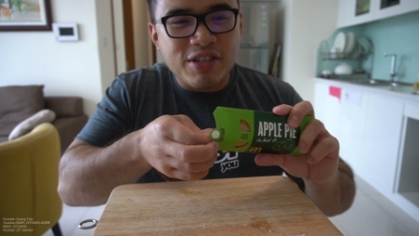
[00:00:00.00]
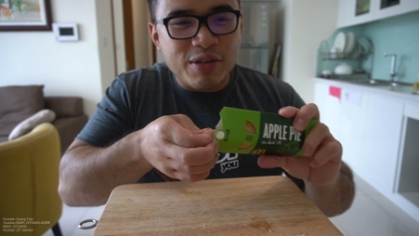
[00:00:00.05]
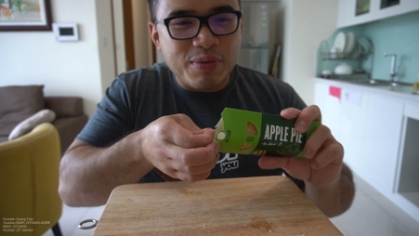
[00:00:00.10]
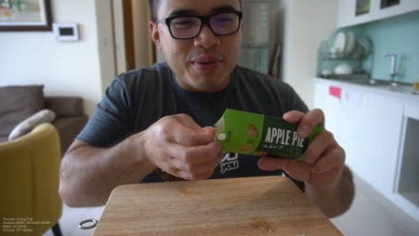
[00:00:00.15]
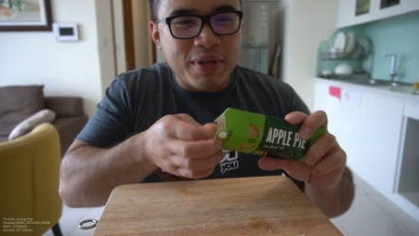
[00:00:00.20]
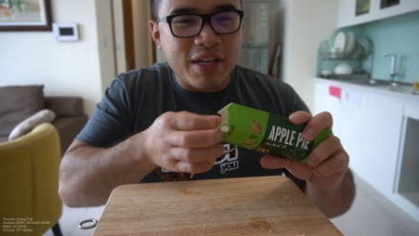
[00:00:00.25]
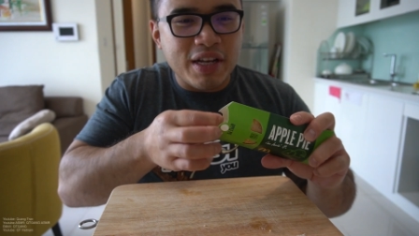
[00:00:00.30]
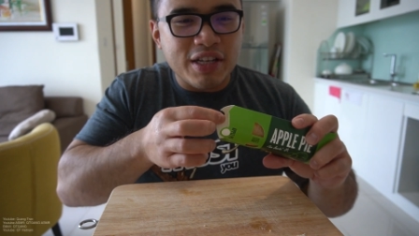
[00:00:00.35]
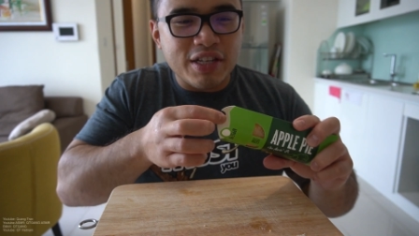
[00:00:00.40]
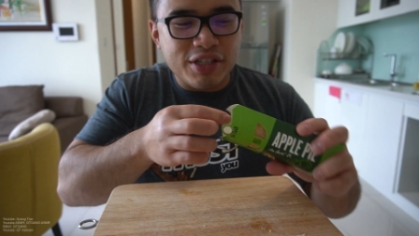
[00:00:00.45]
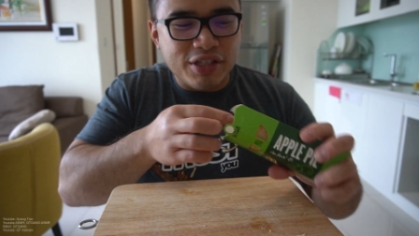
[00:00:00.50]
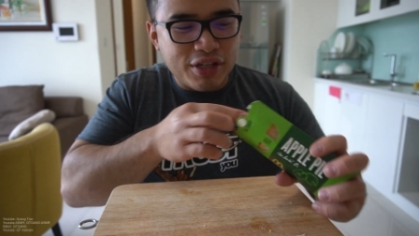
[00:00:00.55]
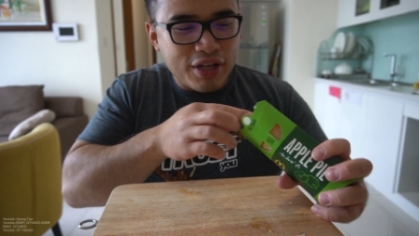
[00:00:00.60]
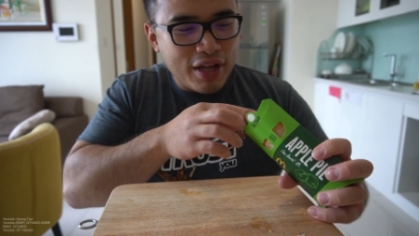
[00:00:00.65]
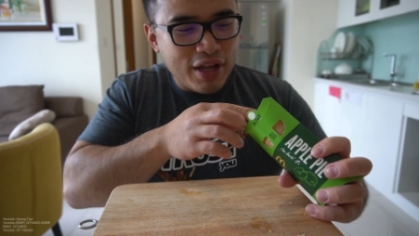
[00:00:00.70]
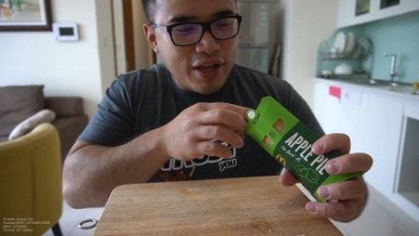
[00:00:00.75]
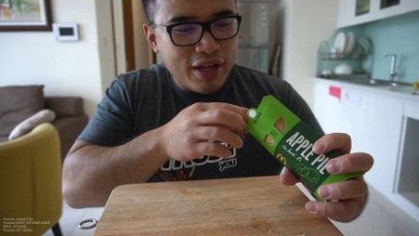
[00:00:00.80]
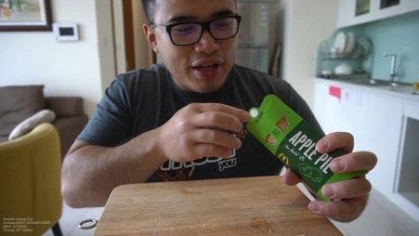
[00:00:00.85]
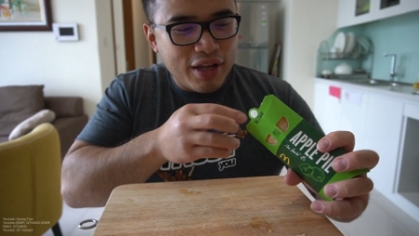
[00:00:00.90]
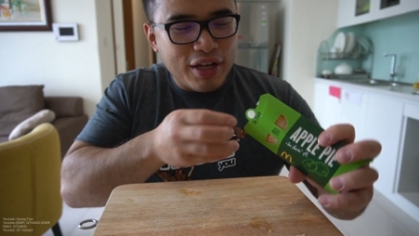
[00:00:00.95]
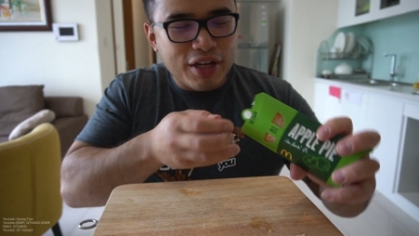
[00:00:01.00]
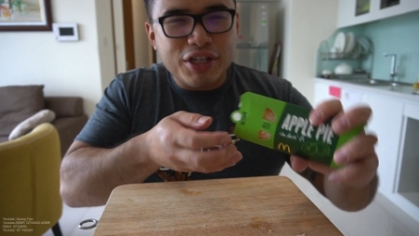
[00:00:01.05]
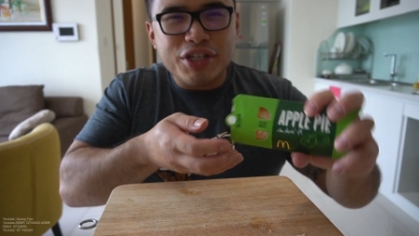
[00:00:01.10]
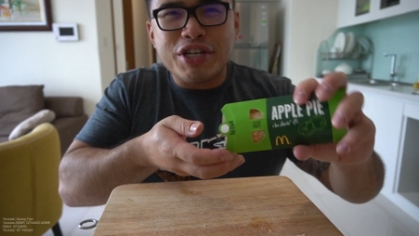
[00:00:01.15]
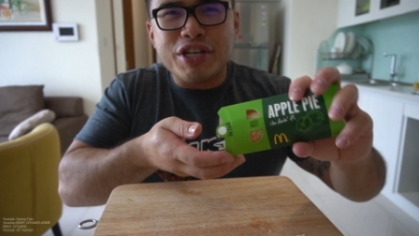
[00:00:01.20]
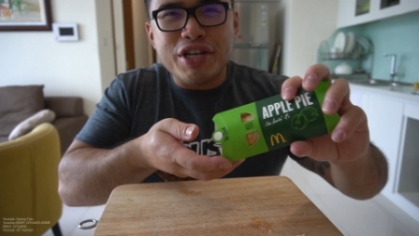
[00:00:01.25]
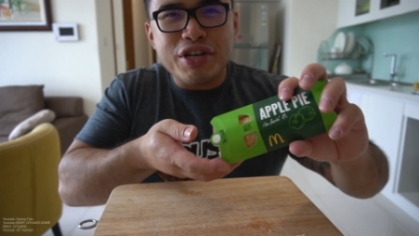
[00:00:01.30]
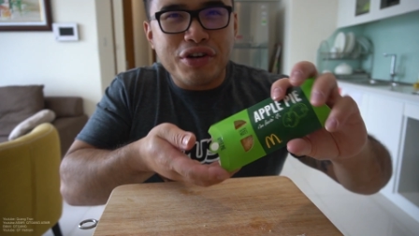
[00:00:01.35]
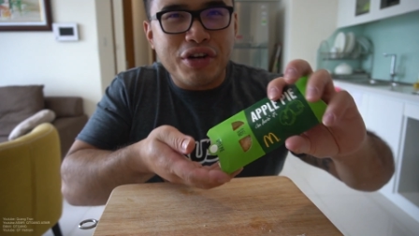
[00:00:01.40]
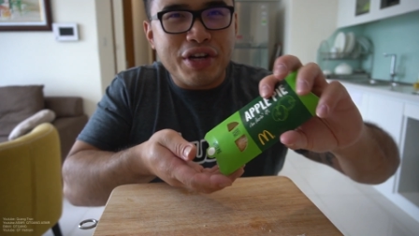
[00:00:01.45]
just because
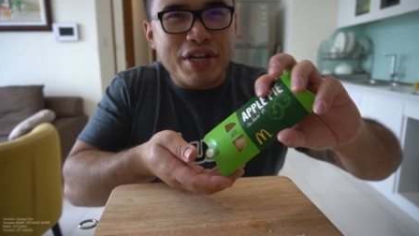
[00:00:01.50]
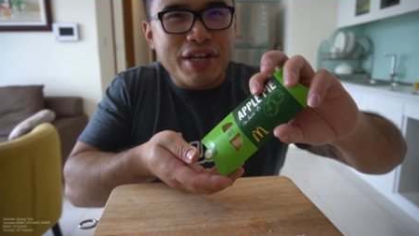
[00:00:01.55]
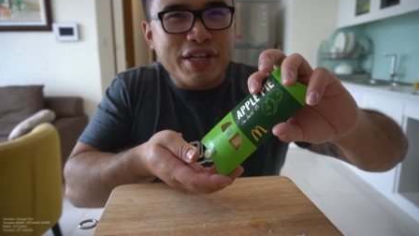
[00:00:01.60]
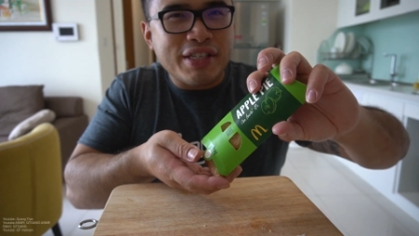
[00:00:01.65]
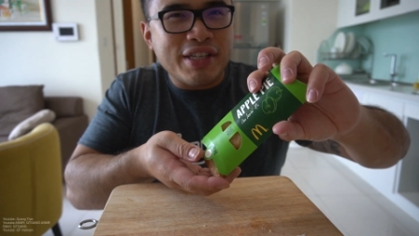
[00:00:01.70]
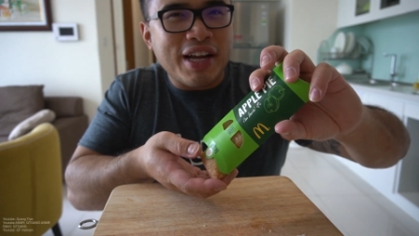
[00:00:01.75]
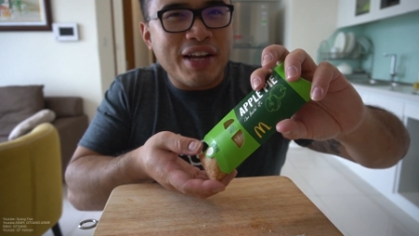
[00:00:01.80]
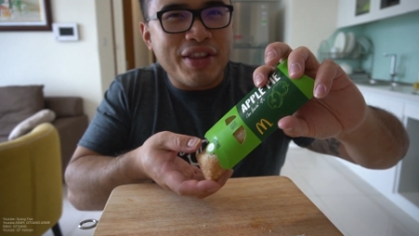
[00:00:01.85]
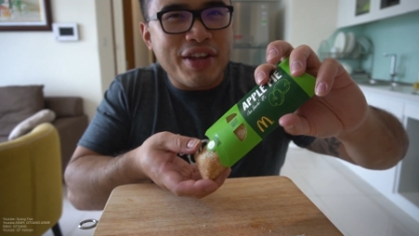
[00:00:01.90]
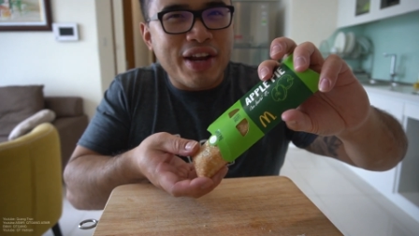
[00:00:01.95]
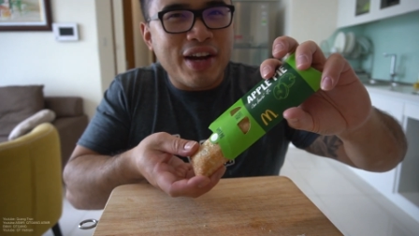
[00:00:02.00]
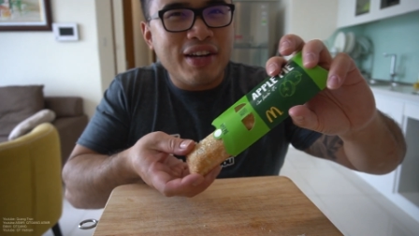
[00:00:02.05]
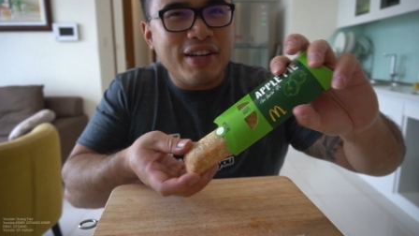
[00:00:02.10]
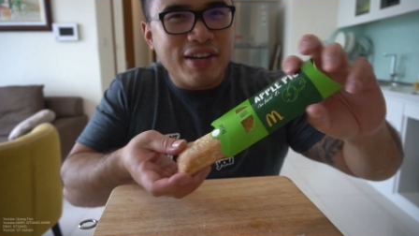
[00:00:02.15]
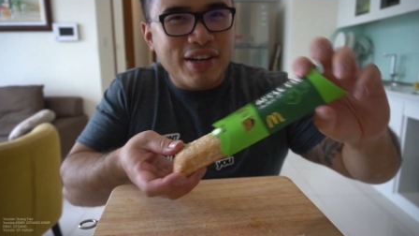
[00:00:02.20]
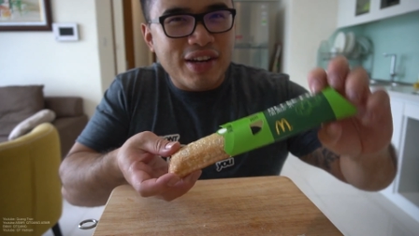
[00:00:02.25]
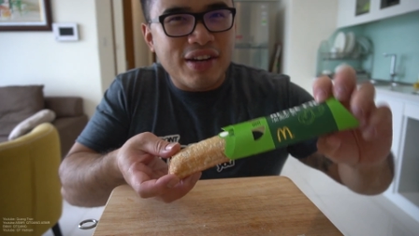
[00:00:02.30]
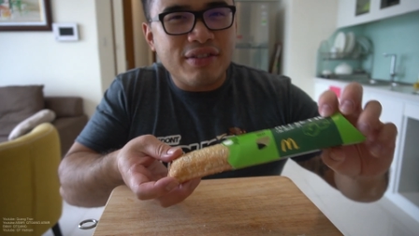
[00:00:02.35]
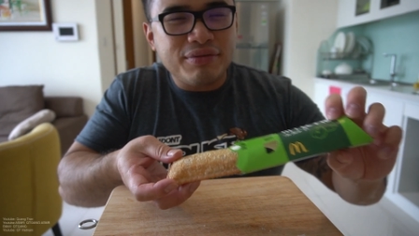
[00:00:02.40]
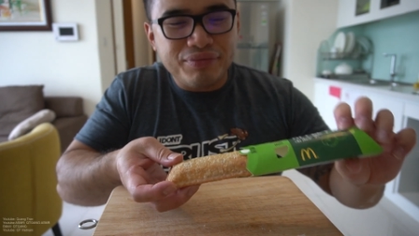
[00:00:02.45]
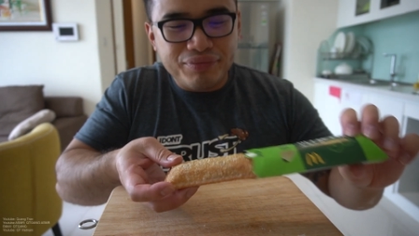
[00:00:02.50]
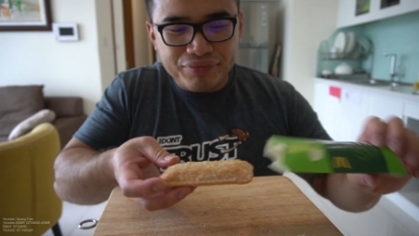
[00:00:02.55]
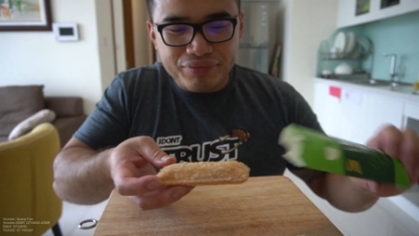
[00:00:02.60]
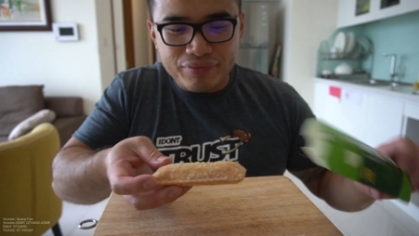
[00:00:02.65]
she or he's not there, you know?